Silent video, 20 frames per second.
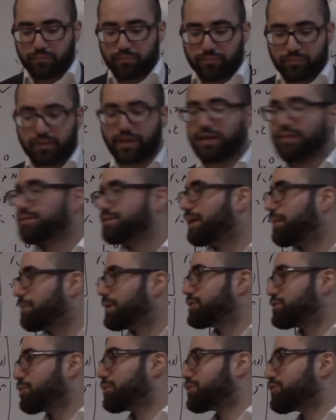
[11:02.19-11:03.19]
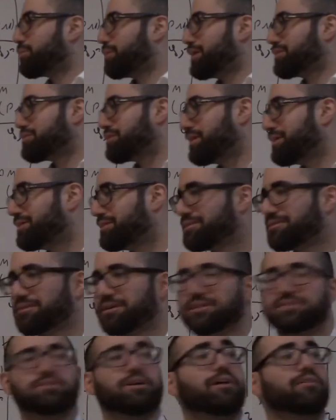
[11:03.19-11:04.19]
Yeah, that picture was from yesterday.
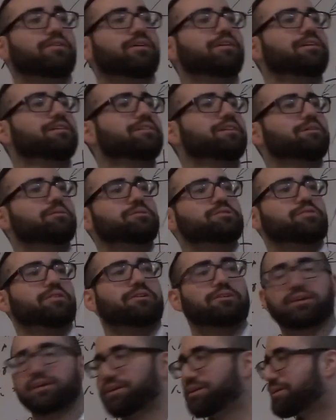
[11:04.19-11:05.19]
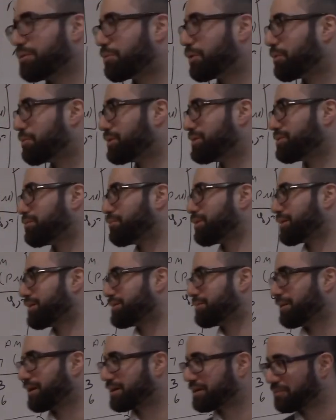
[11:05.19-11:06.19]
Right, so I figured it was very appropriate to bring yeah,
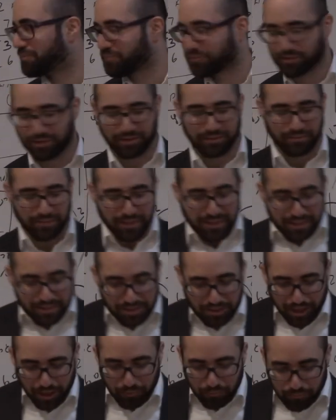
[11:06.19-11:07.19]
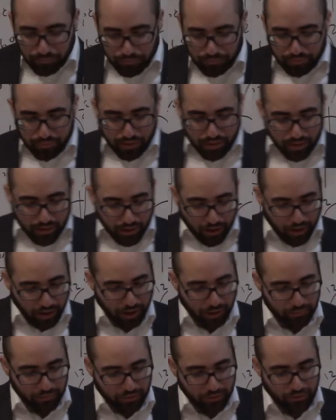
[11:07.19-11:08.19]
it back. Right. So now,
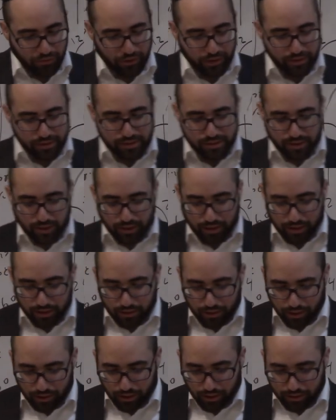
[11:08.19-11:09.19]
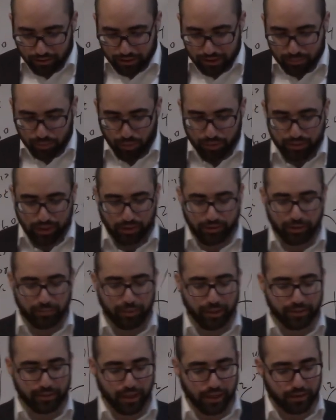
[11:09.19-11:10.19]
um, there's a halacha that's brought down in
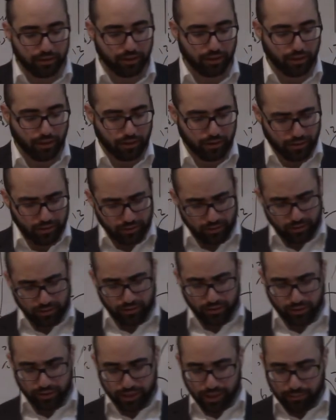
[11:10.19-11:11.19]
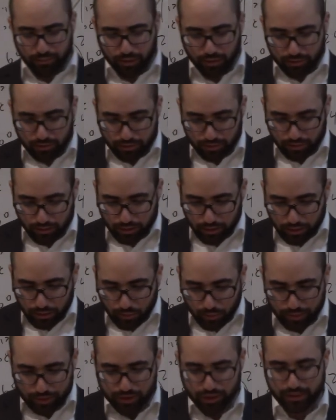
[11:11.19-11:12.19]
Pedal and Yud Gimel,
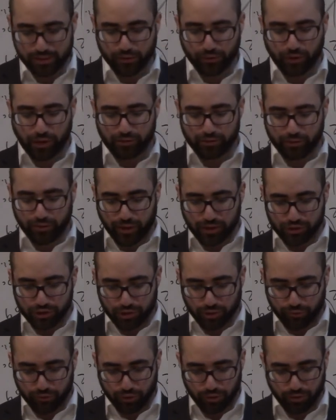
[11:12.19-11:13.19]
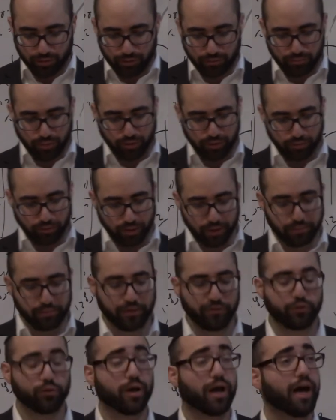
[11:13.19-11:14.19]
which says the following, Dvash and aflo bonim
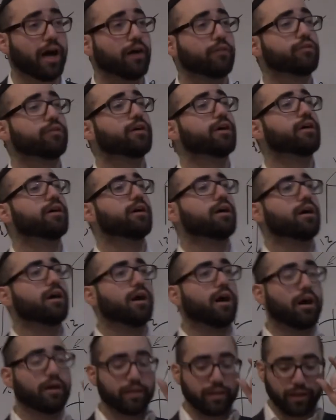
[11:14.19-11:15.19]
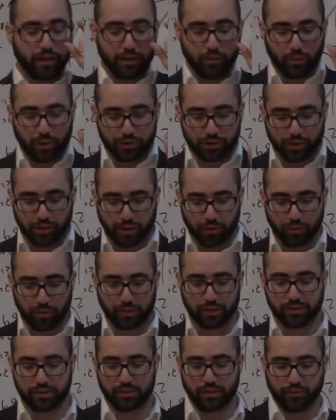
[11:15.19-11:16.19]
if you have honey in which there
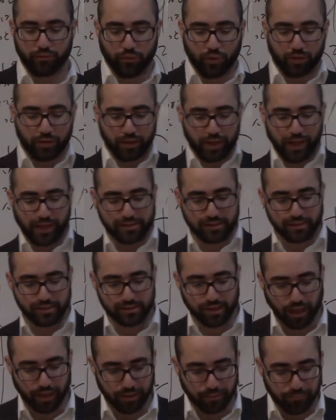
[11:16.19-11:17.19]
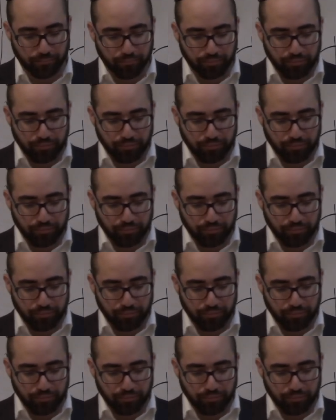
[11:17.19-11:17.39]
was fallen ants inside.